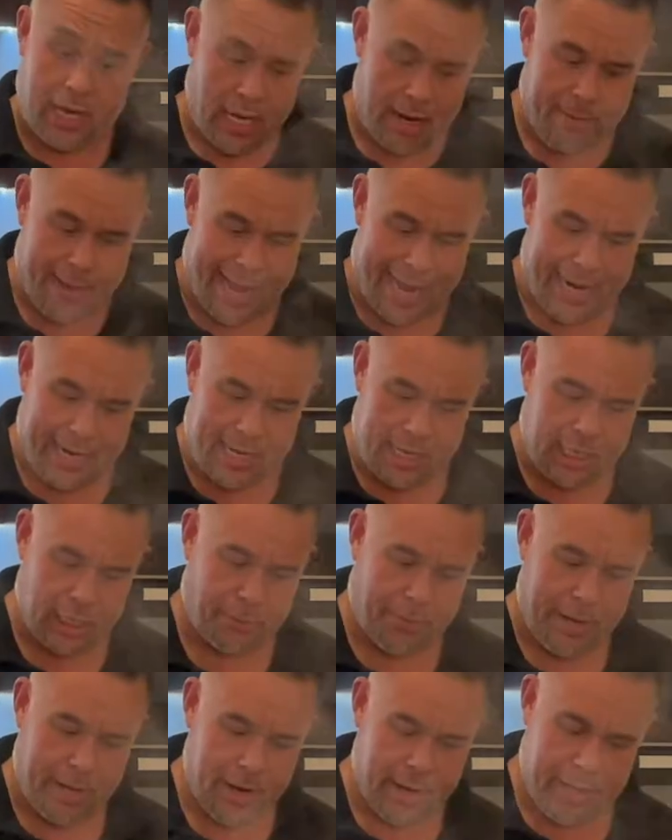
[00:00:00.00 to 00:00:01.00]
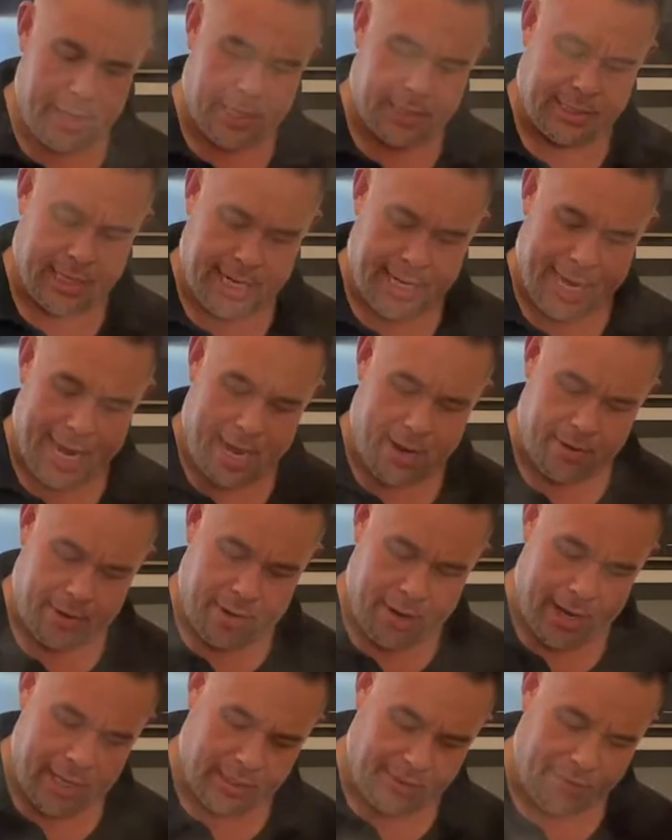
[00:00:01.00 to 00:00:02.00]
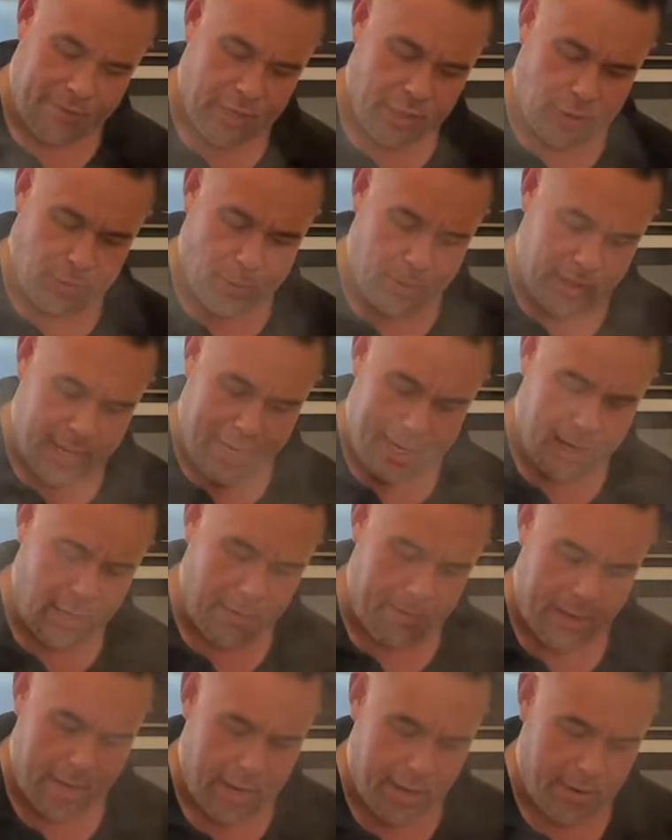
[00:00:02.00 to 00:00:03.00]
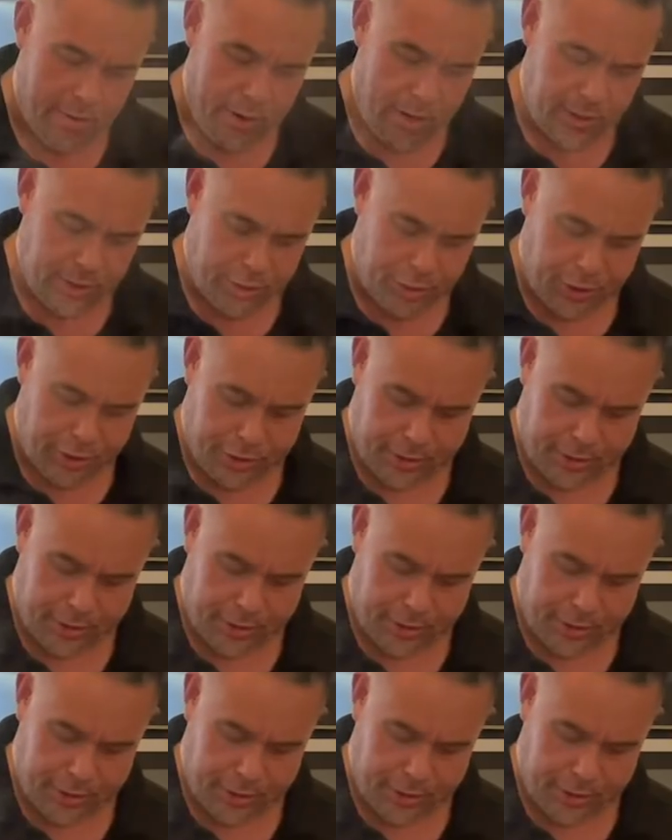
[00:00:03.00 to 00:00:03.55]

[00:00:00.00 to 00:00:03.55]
about adding your spring onions in now, guys, if you just want that little bit of crunch.